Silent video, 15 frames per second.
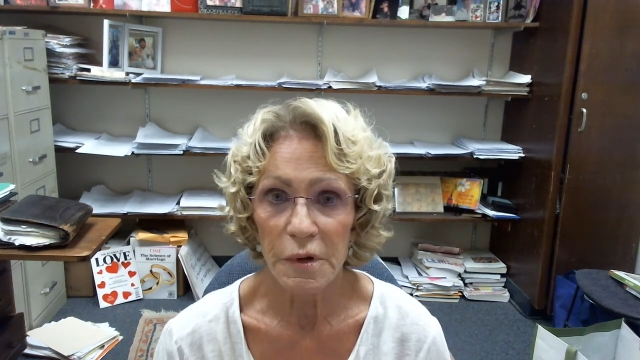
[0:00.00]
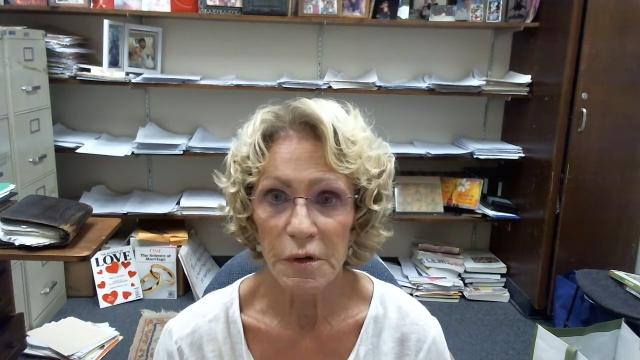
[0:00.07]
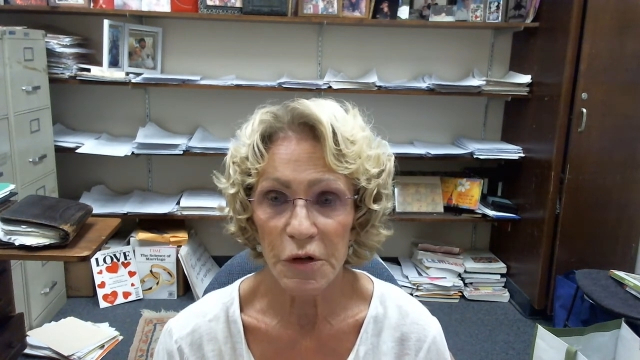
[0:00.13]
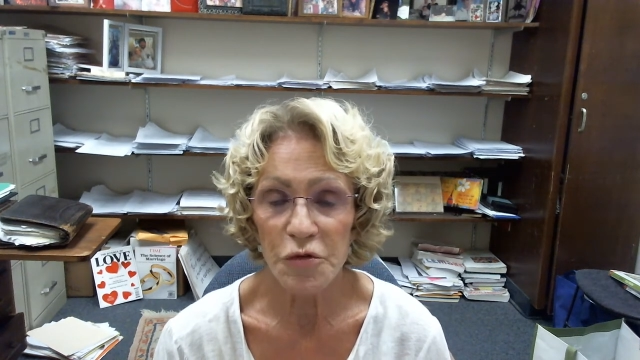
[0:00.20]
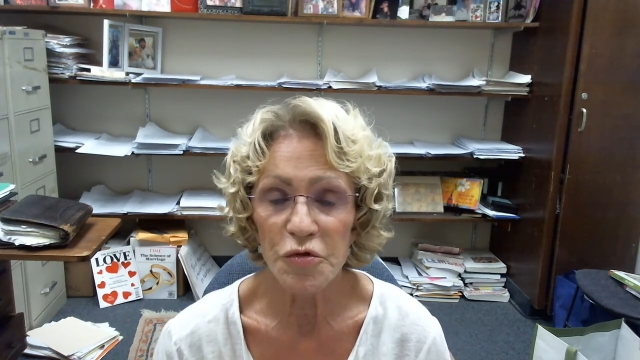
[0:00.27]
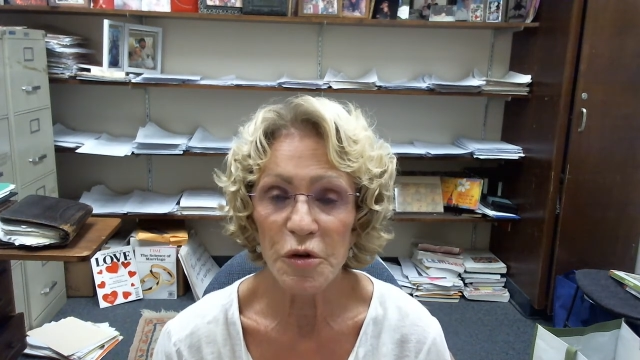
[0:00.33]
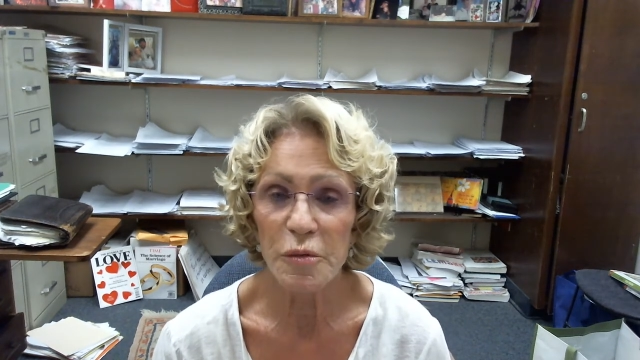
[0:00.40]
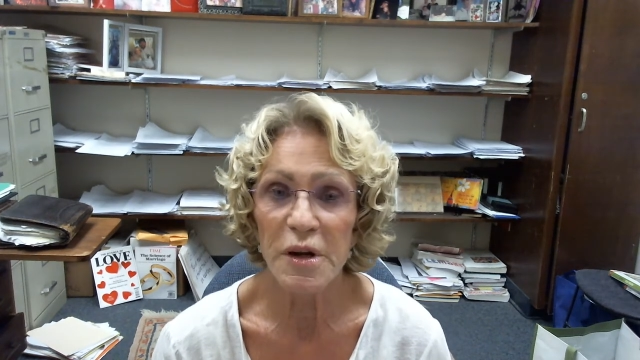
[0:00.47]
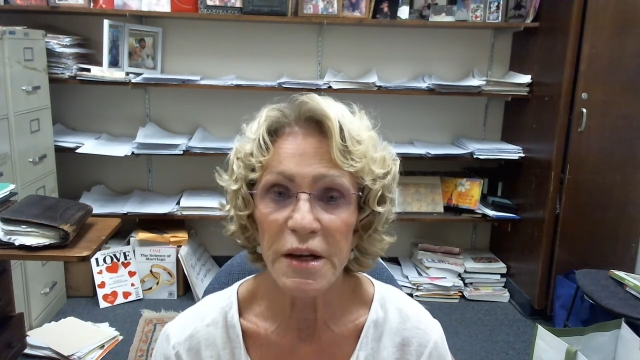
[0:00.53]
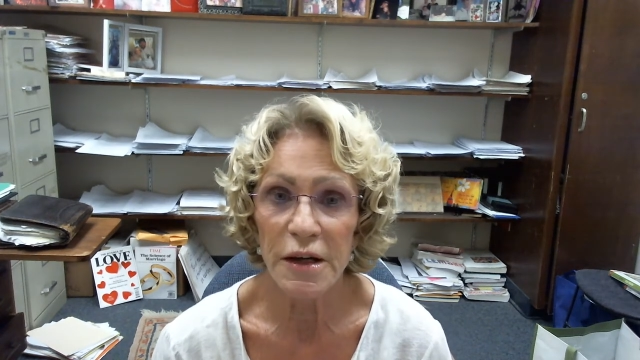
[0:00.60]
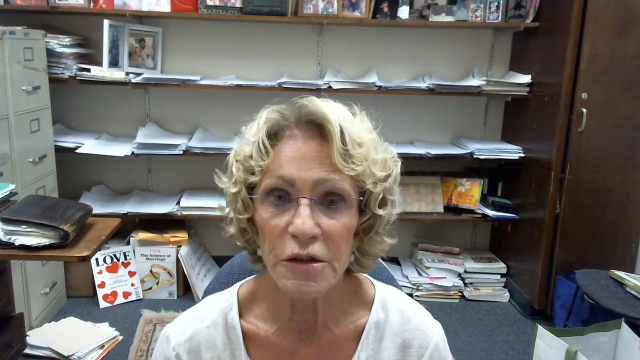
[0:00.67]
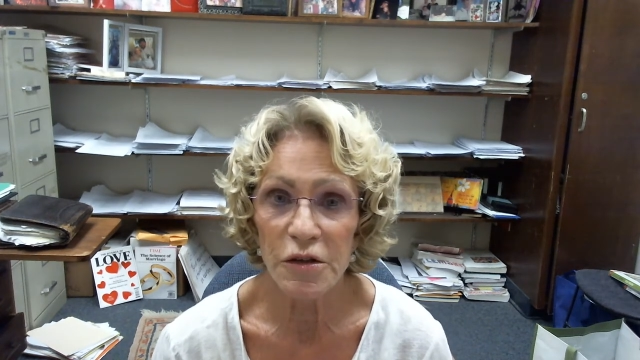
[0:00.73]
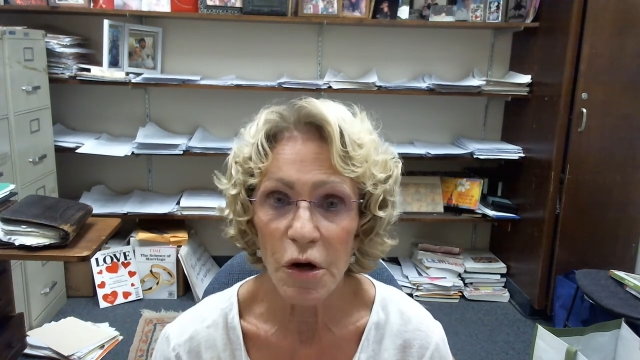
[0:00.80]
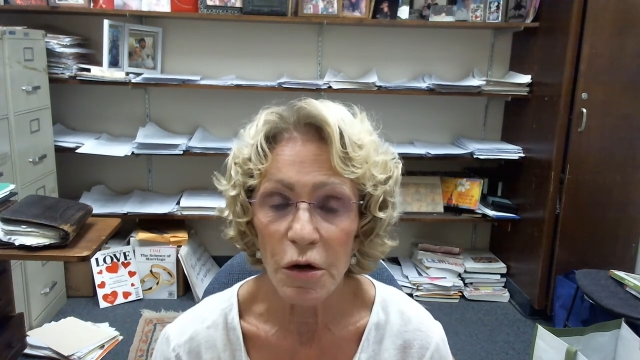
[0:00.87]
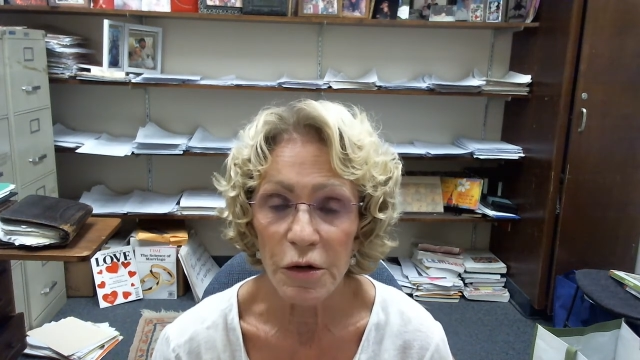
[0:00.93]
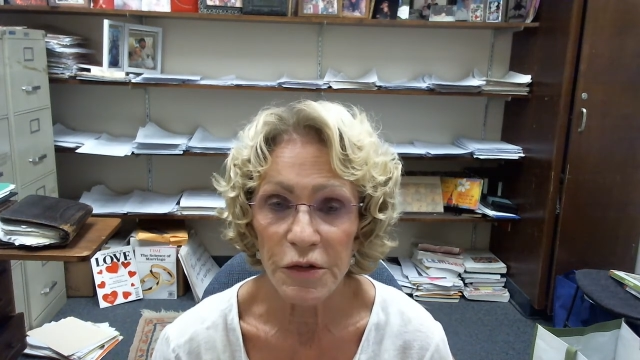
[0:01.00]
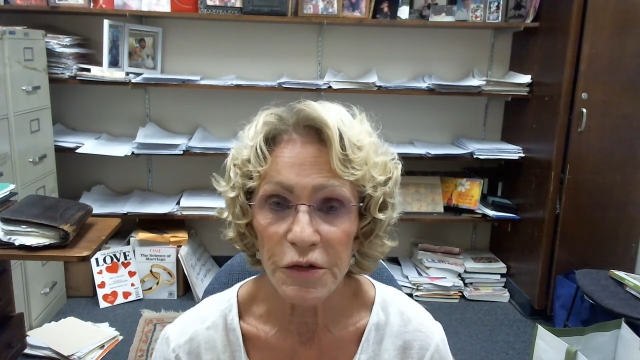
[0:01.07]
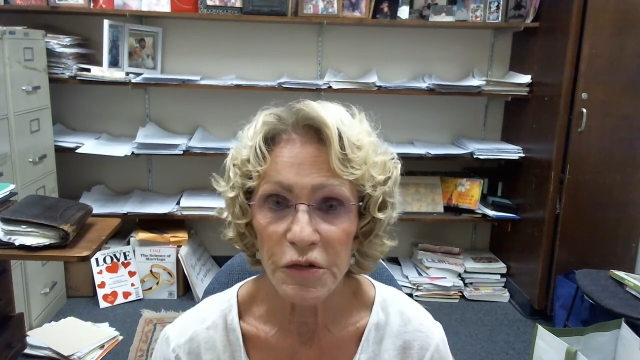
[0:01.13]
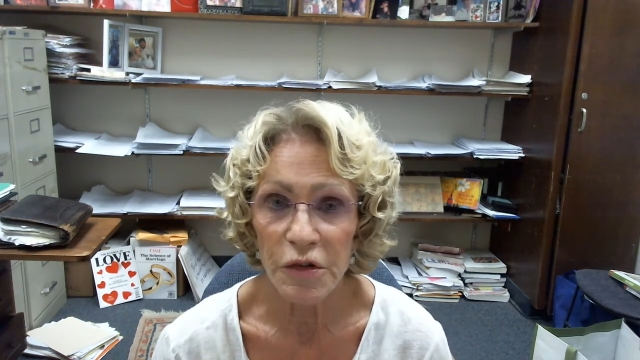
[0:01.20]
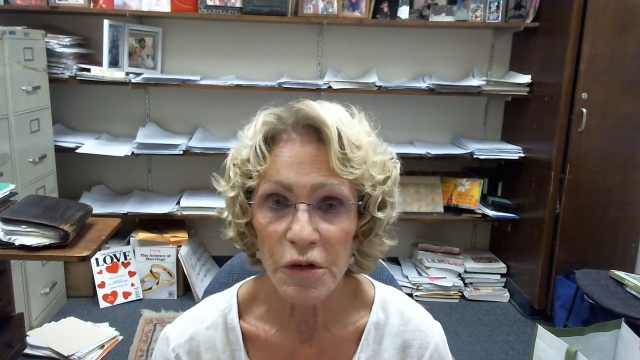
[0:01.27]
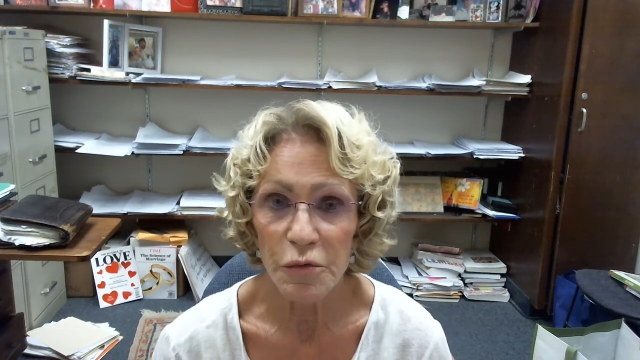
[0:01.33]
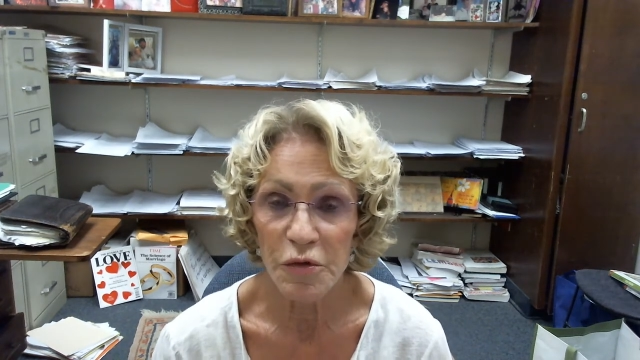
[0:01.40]
contributing
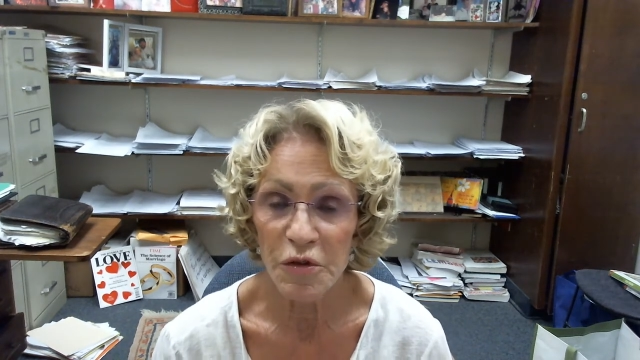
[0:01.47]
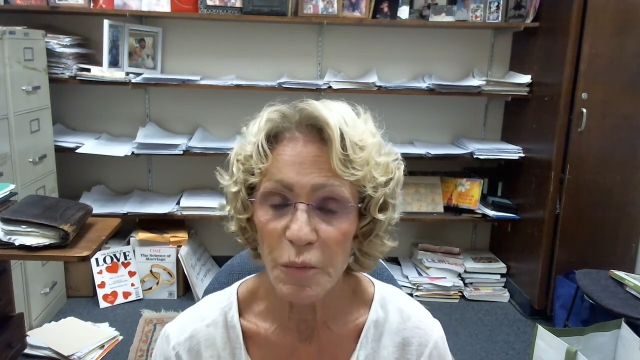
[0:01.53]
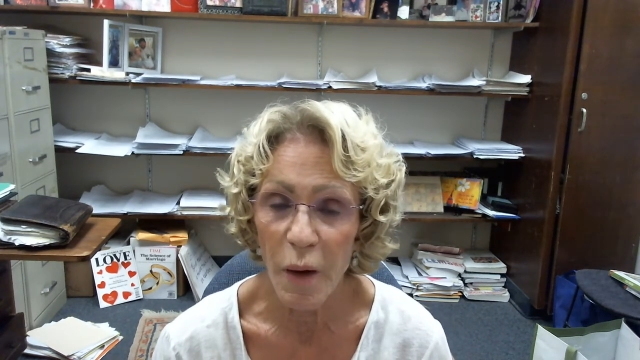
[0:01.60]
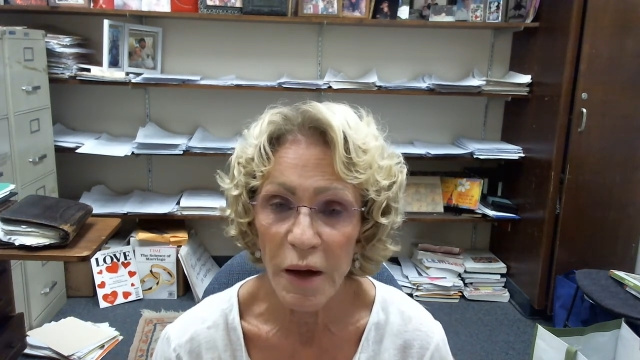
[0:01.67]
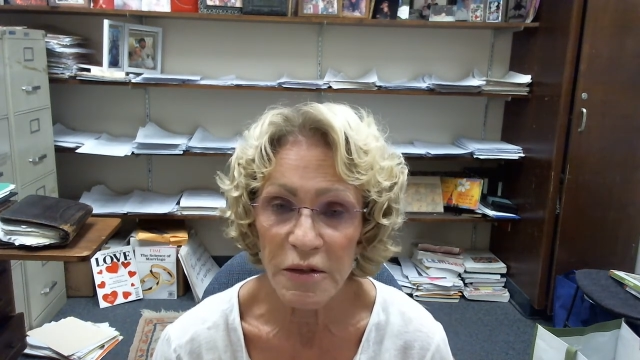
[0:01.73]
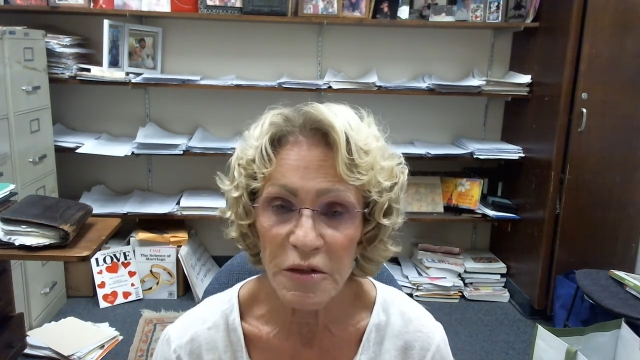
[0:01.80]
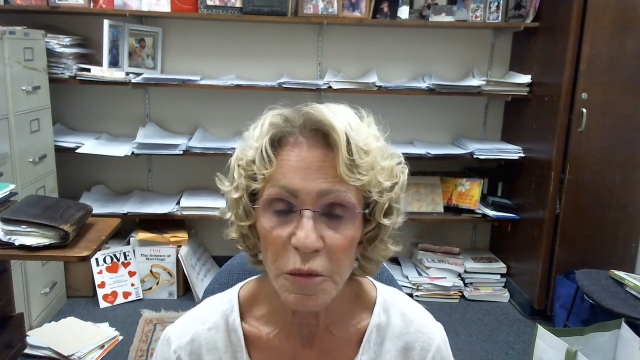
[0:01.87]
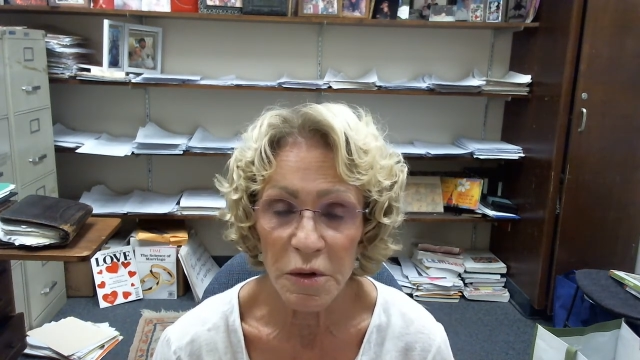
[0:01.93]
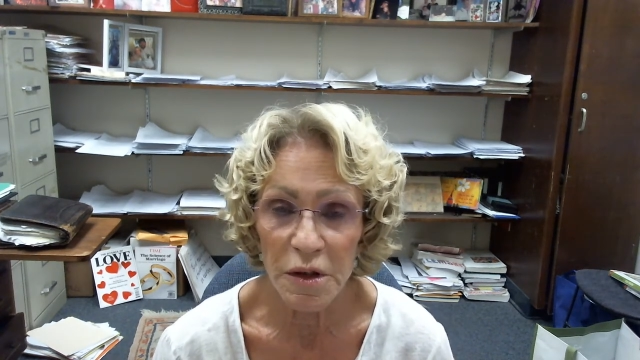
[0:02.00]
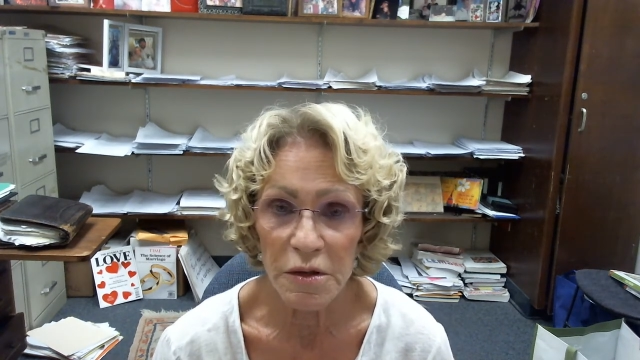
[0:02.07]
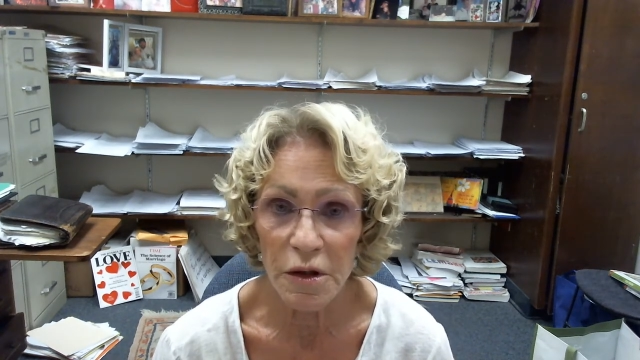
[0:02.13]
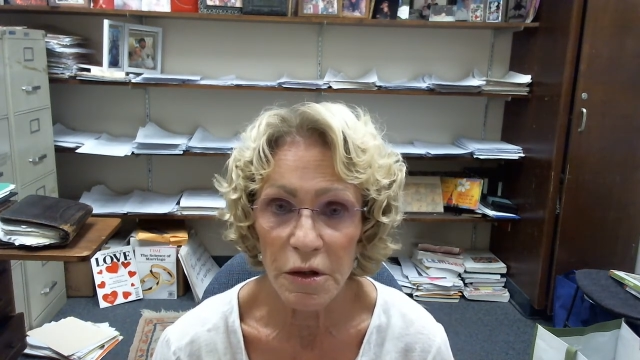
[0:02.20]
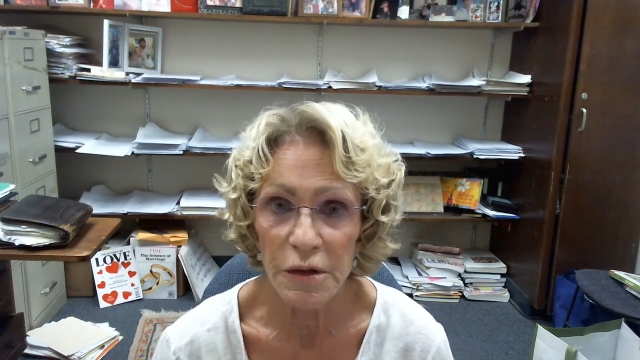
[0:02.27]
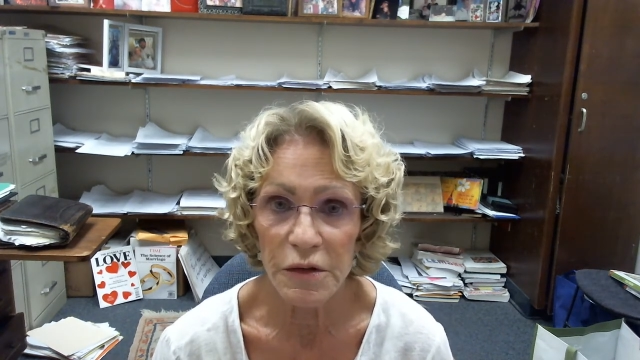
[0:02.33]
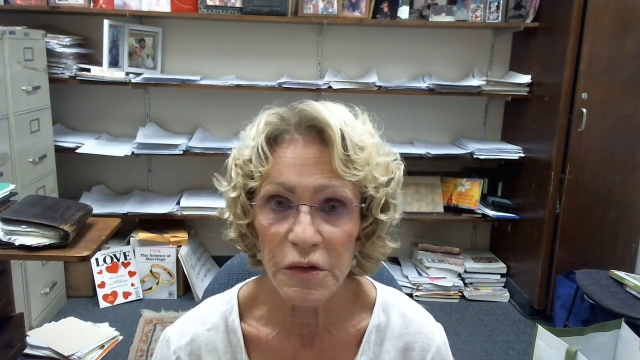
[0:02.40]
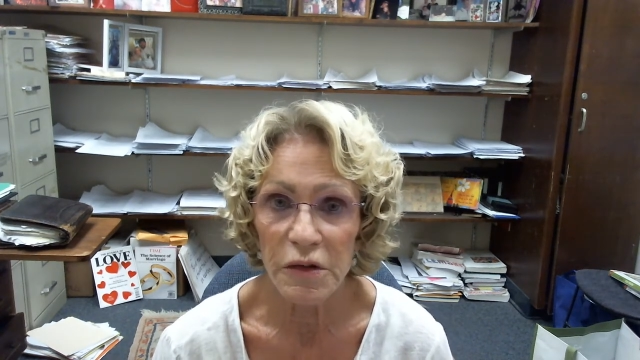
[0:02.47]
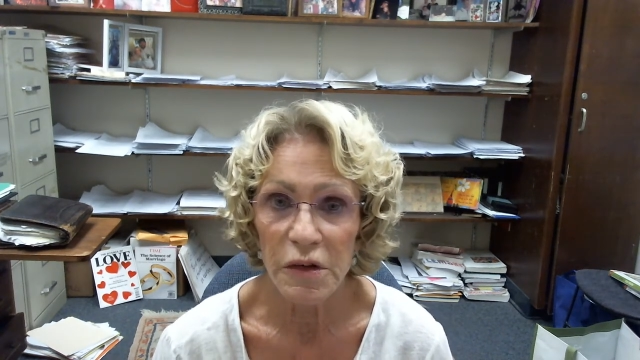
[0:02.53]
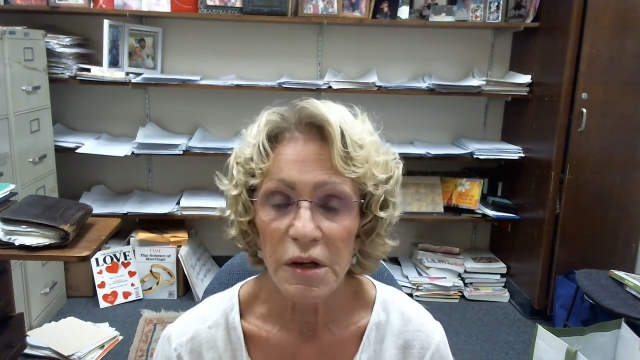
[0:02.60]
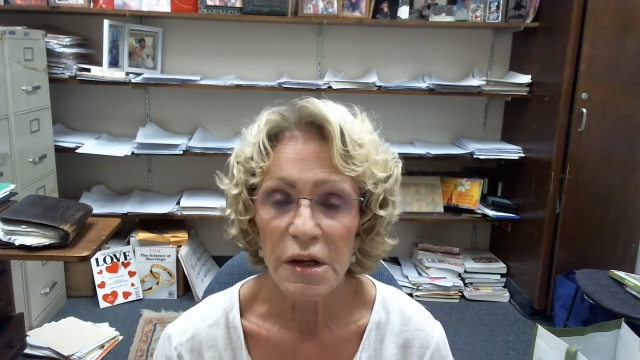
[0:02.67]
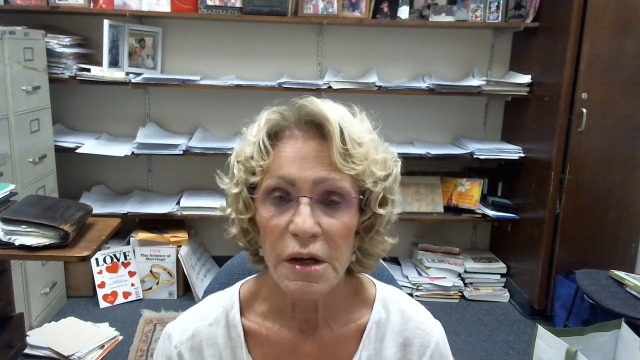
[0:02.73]
adults, responsible adults.